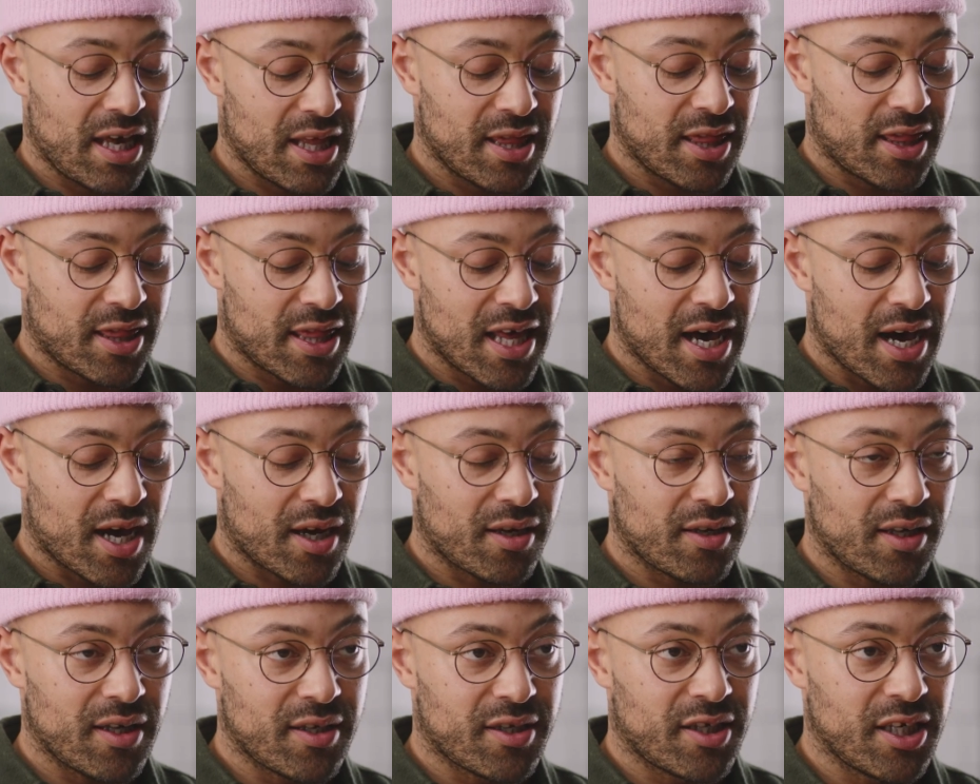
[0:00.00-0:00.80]
And
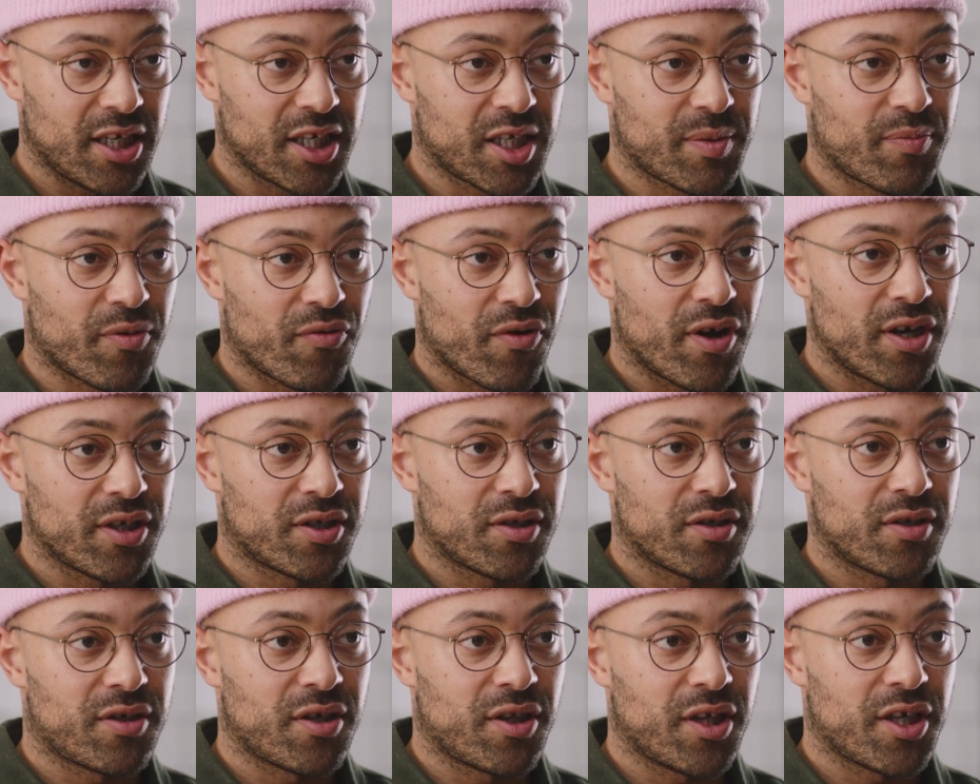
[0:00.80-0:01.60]
that is the
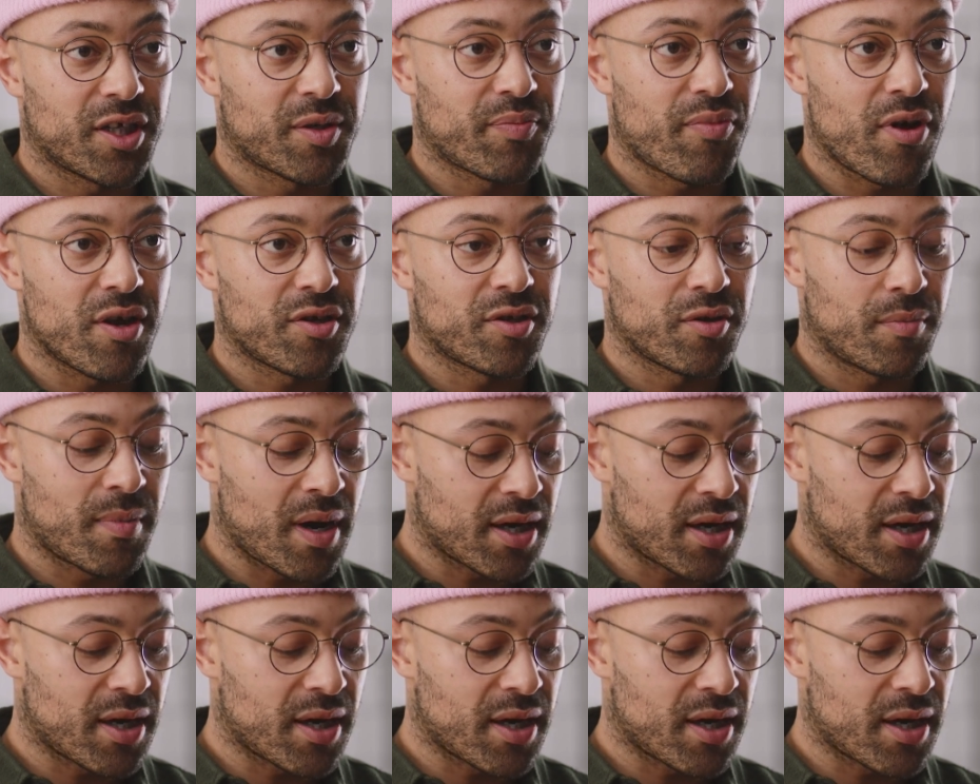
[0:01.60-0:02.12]
inspiration to the espresso